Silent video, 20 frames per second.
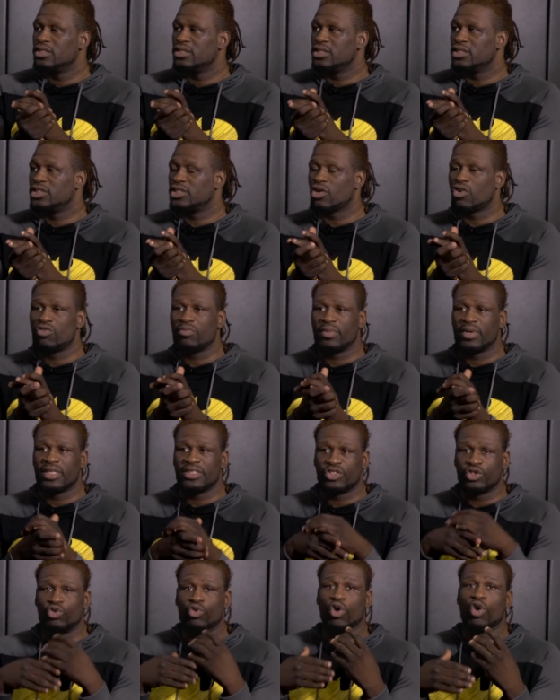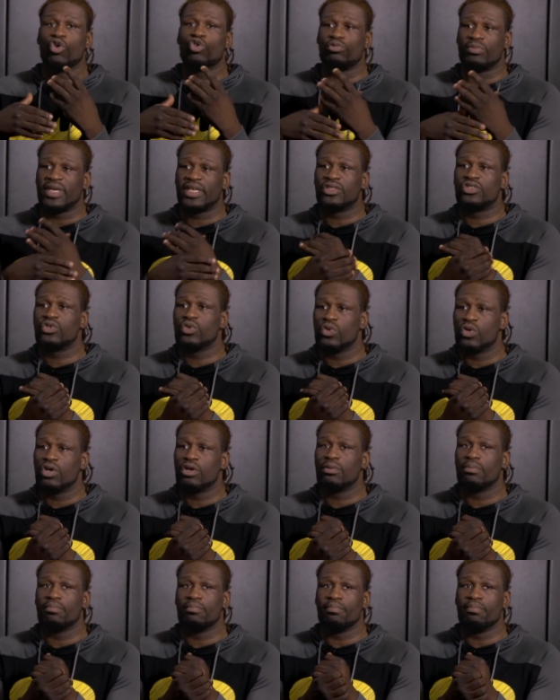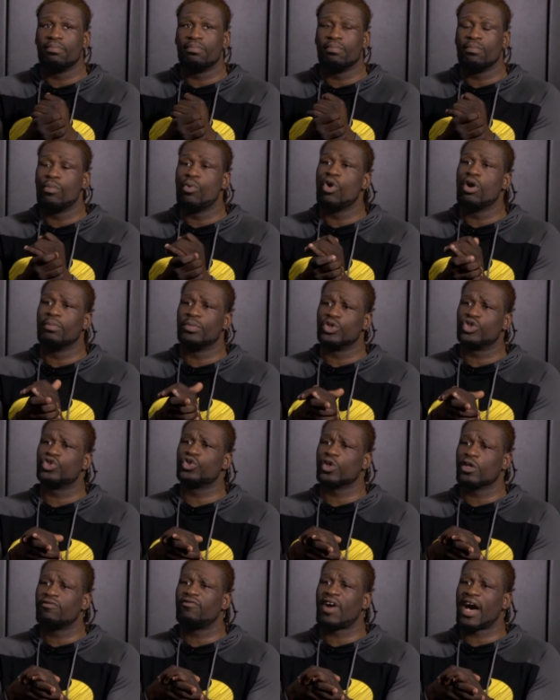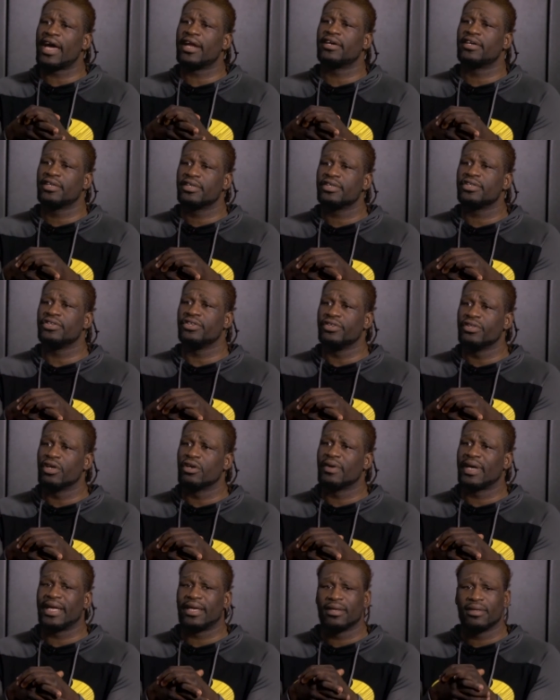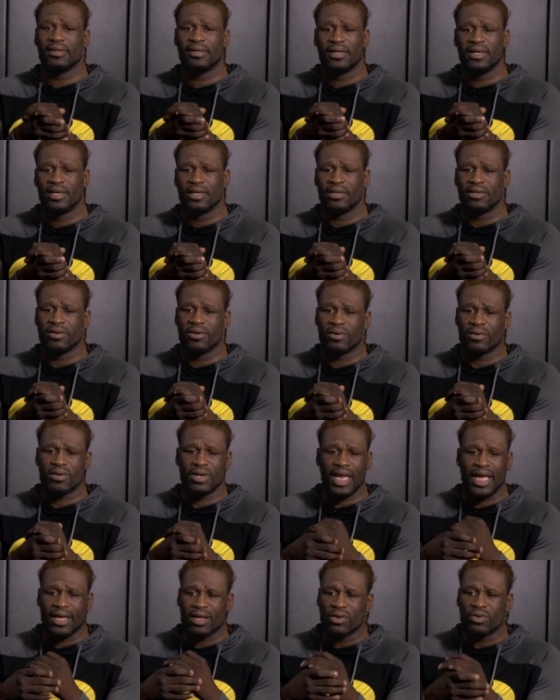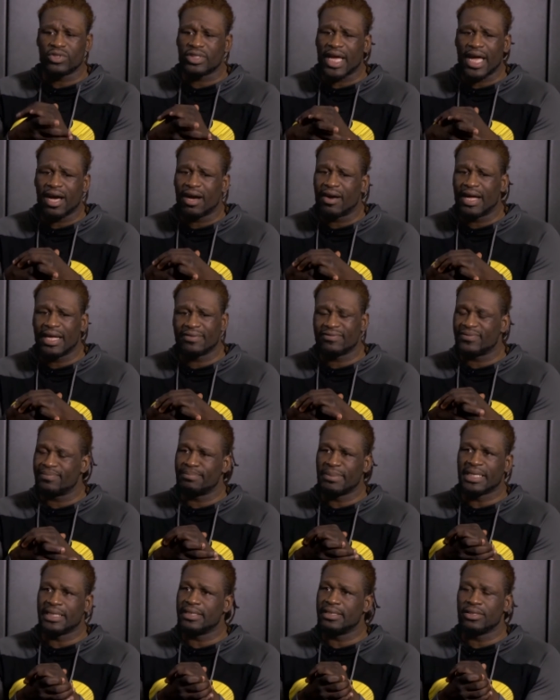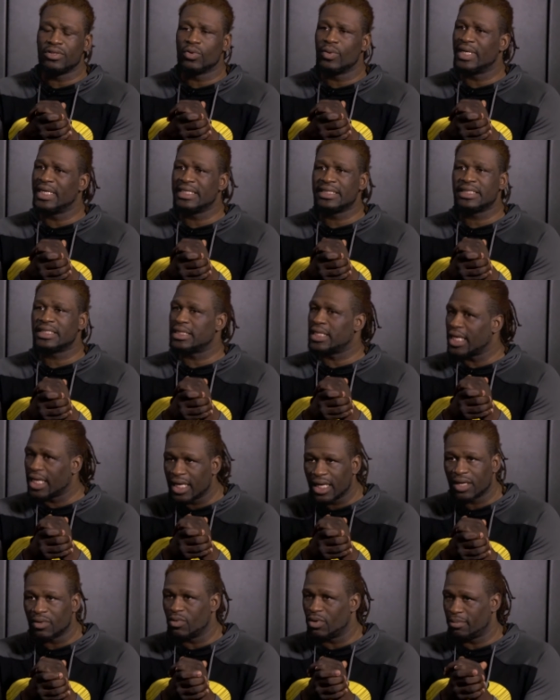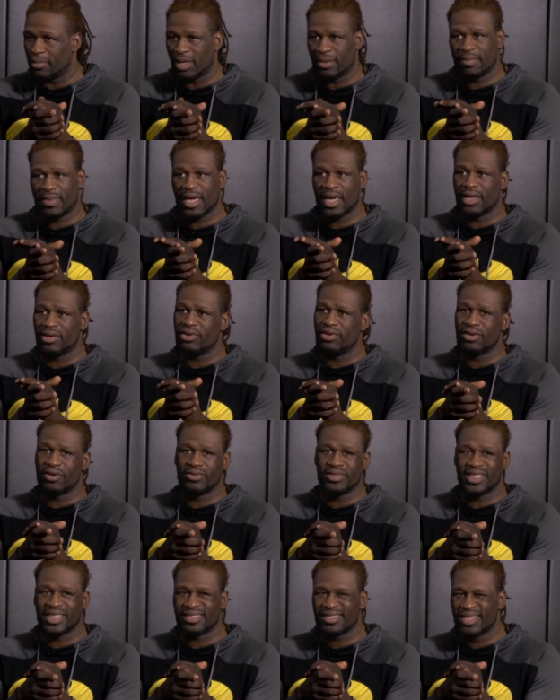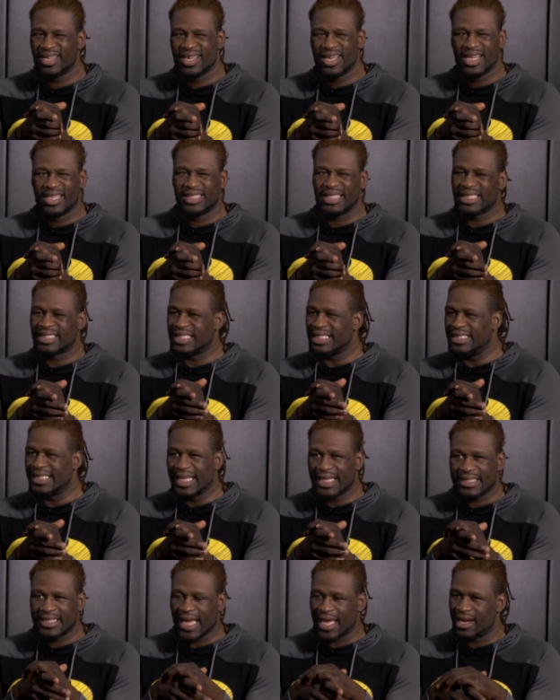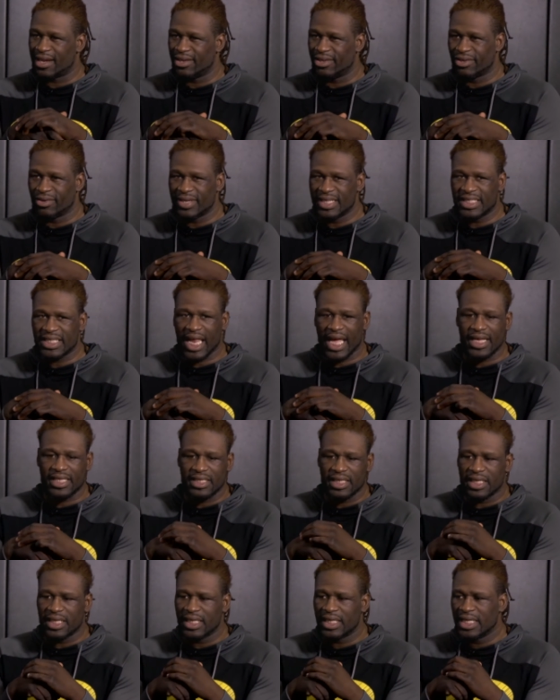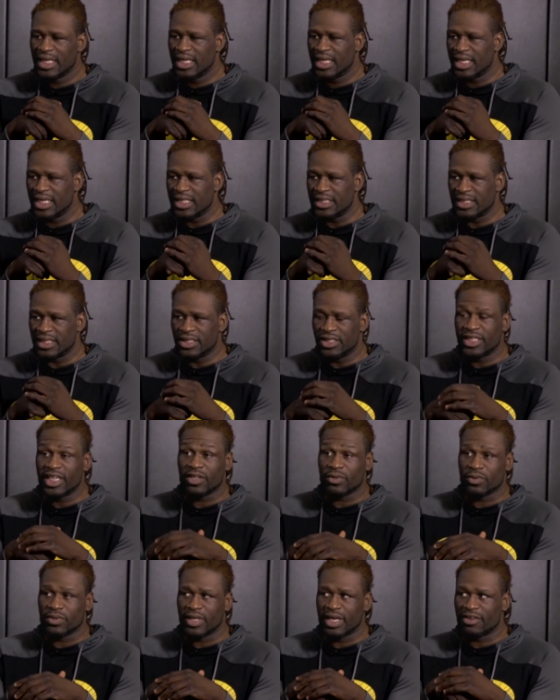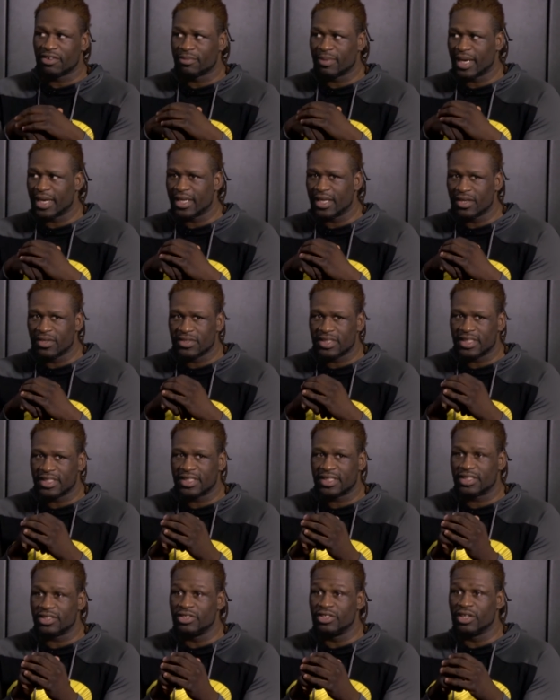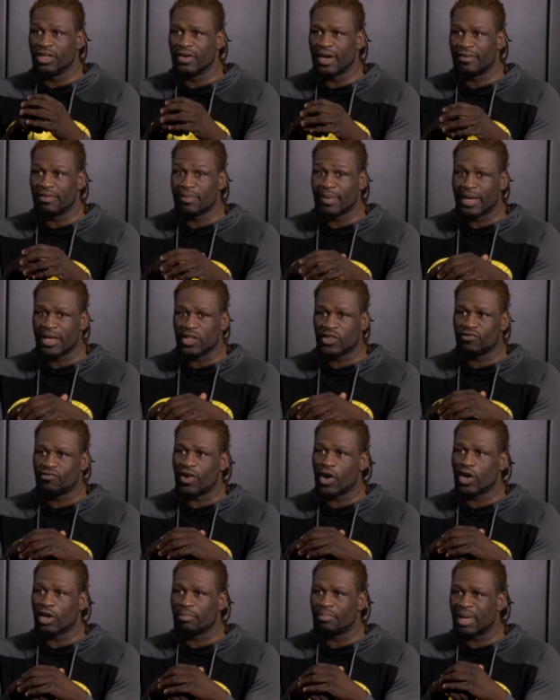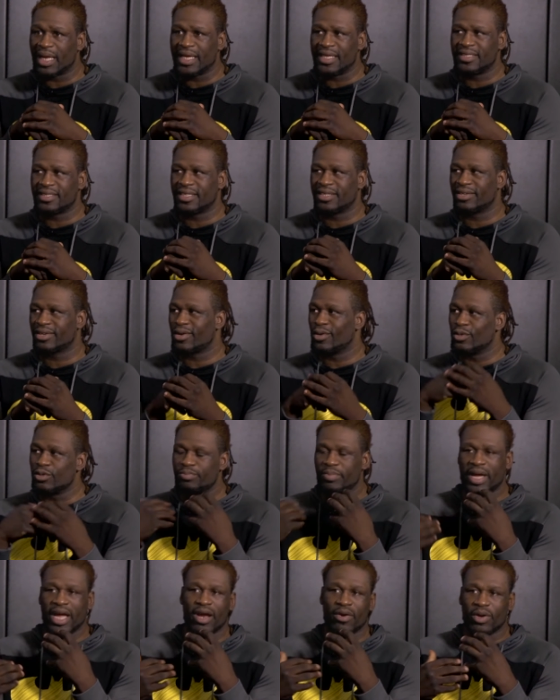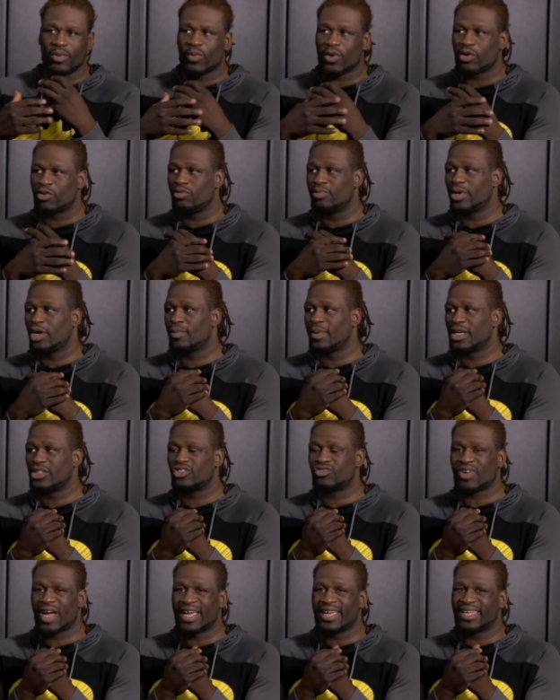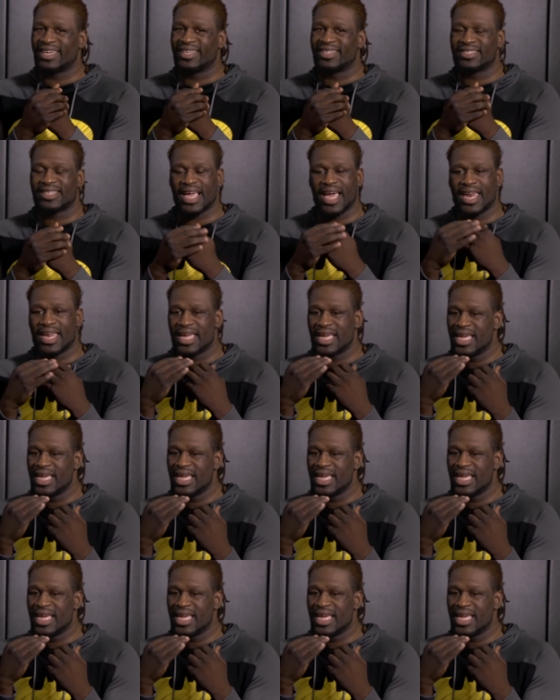shown, it's grown me into a more mature fighter, you know, and you know, like Coach Al has been doing his thing with me, man, you know, just the dictator, you know, he's the general, and everybody else is, you know, everybody else fought in place, and Coach Barry worked with me on my striking, and